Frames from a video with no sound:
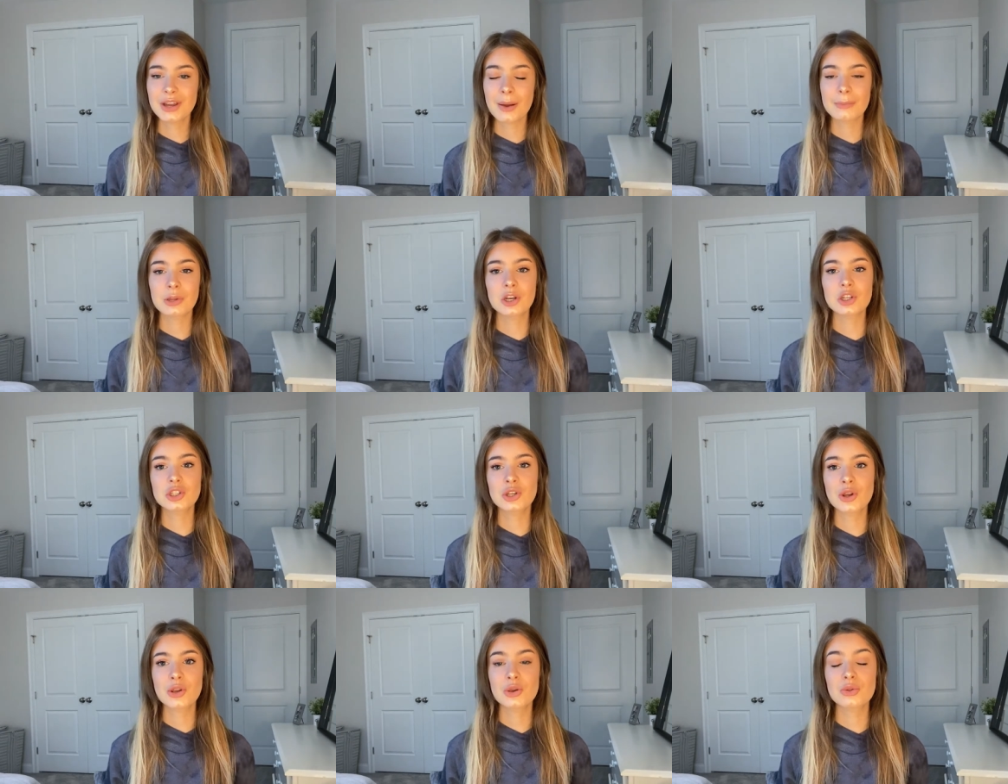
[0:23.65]
I'm gonna
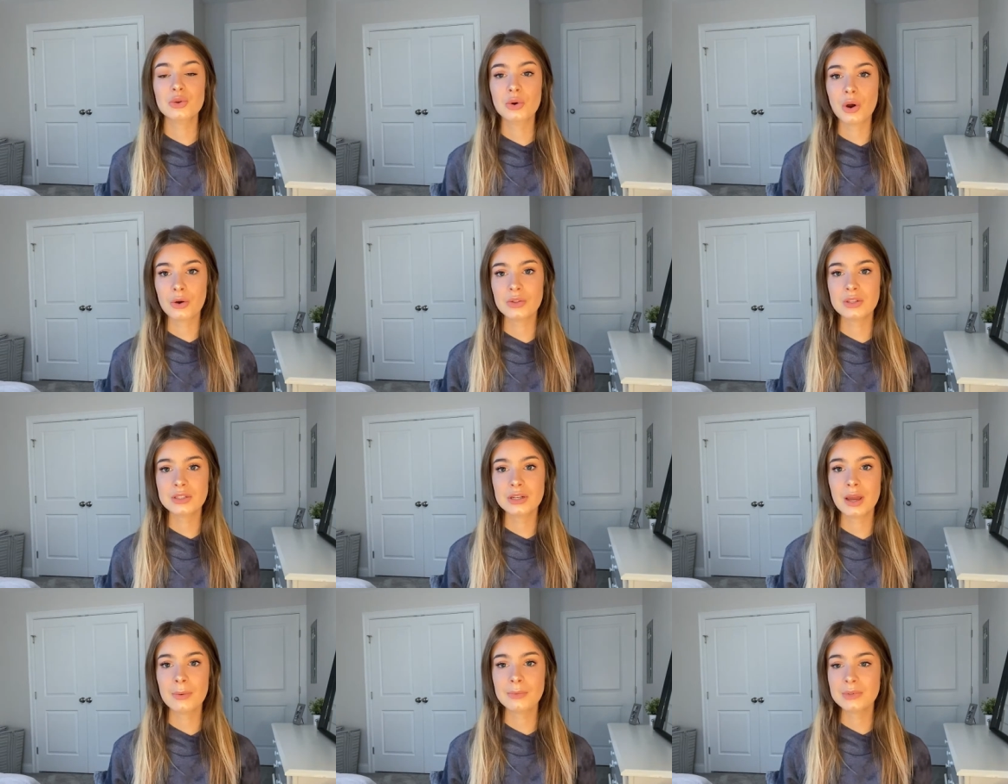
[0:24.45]
show you through all the
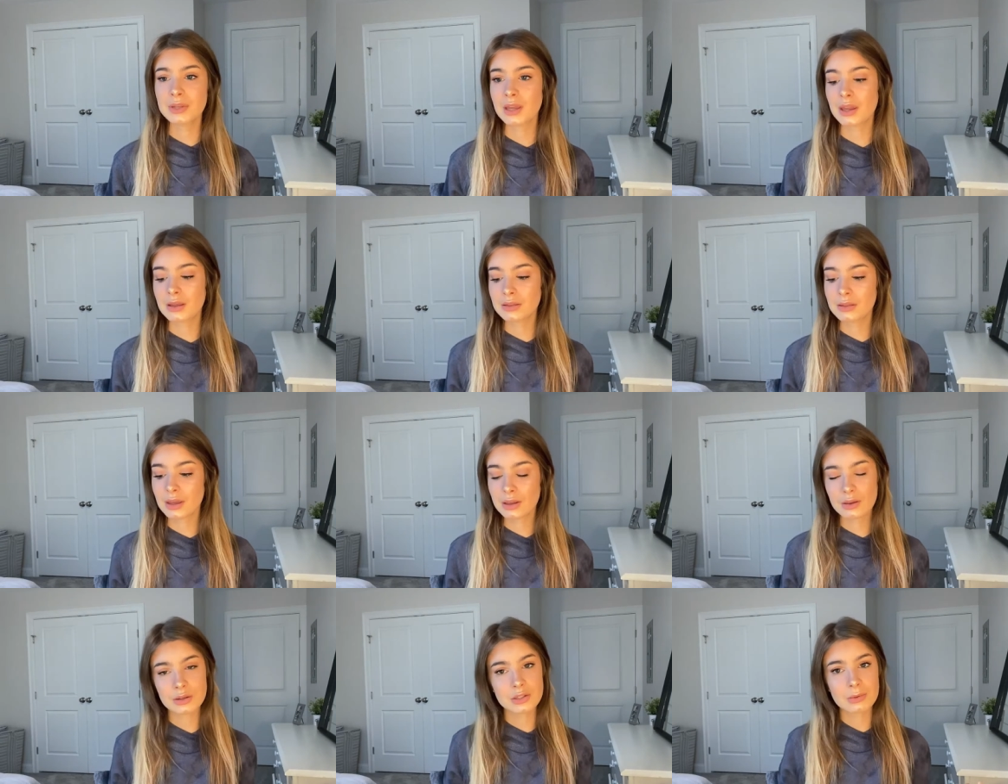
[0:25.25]
steps and
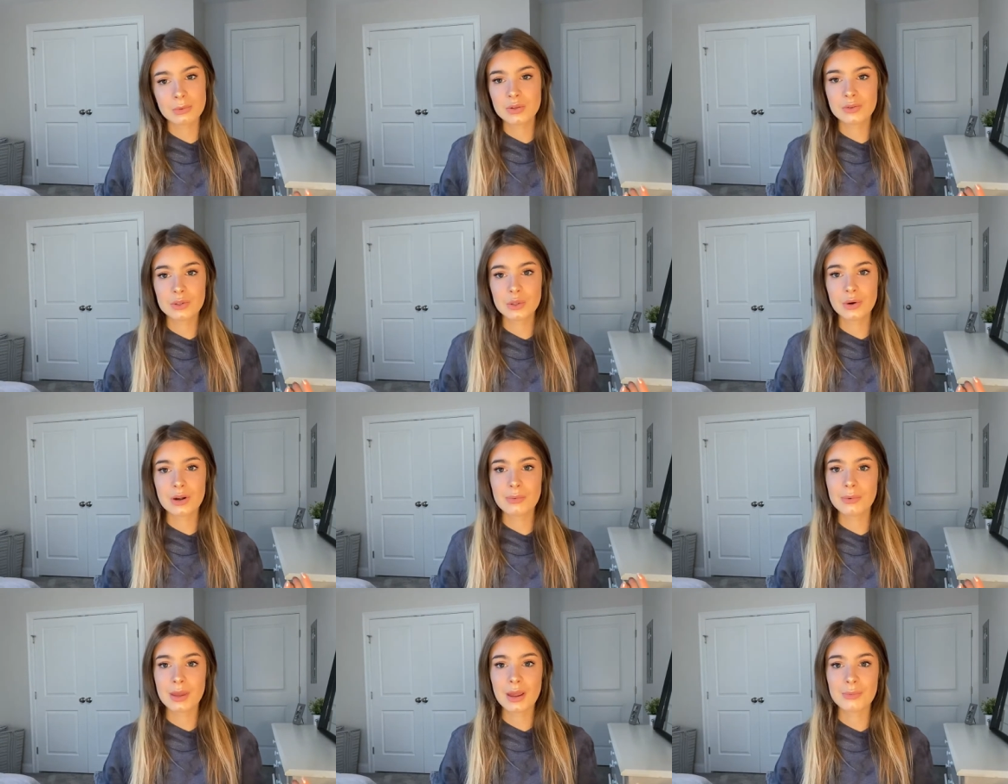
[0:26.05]
thank you so much for joining me.